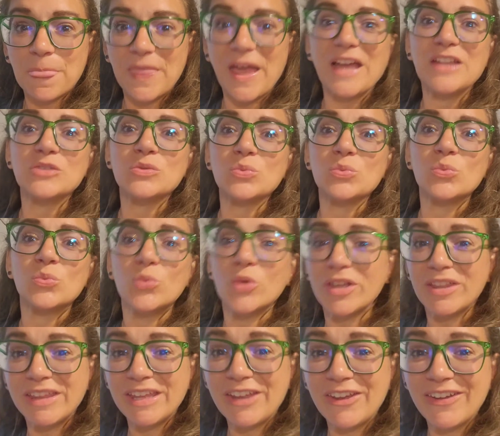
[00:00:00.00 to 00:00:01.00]
That's
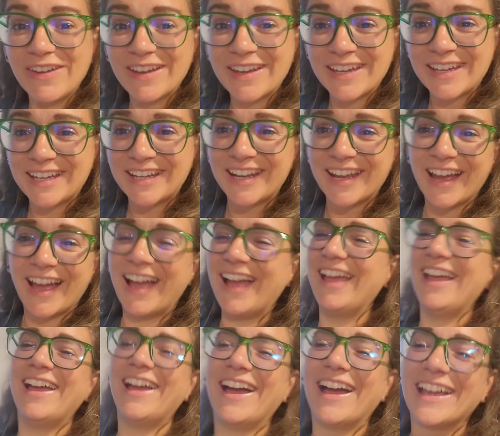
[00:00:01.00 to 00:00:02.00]
really good.
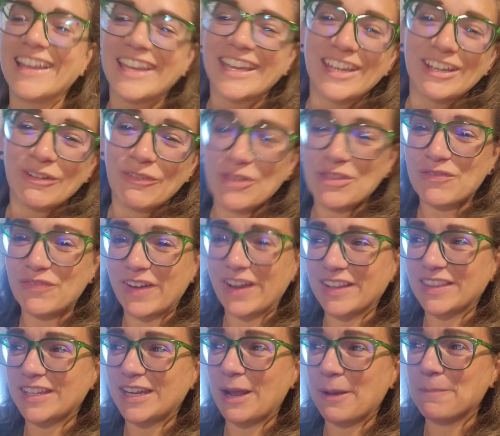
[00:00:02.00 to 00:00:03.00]
I can't get over the
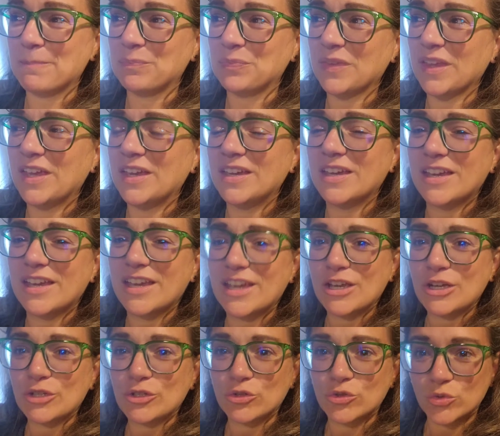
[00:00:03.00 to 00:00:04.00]
fact that I'm
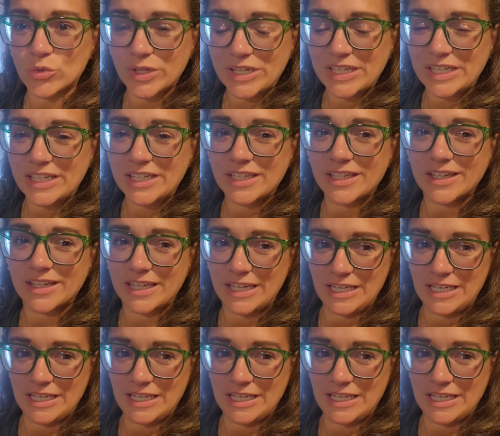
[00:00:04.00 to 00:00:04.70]
drinking